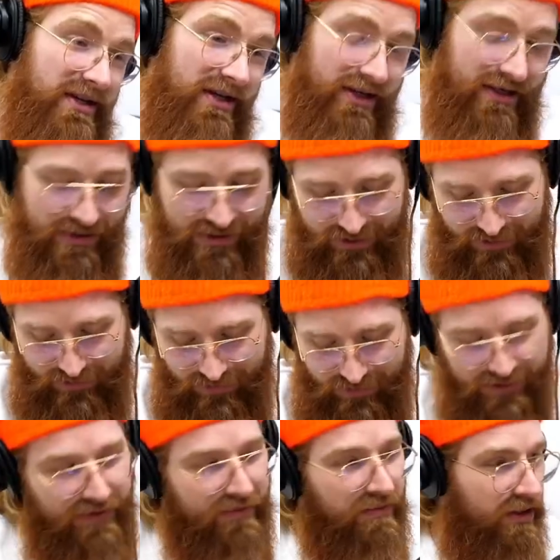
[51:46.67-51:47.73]
knock on wood,
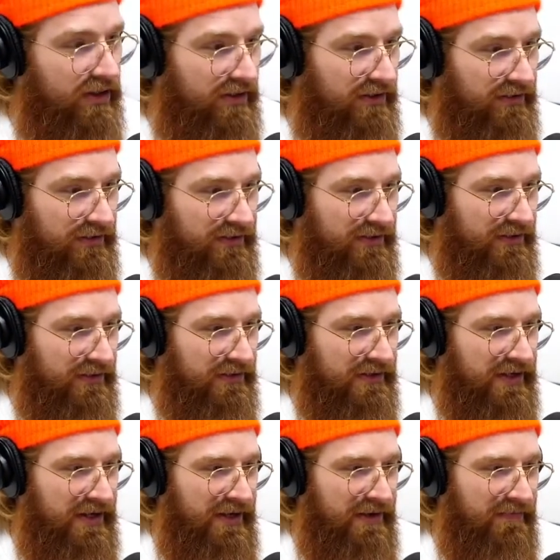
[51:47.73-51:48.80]
I've been healthy this whole
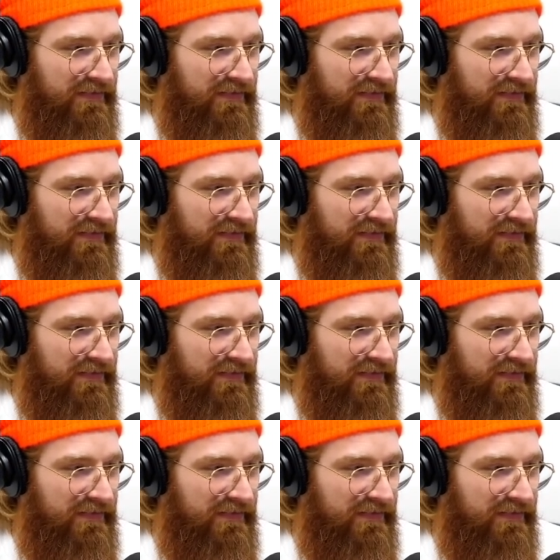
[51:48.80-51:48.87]
time.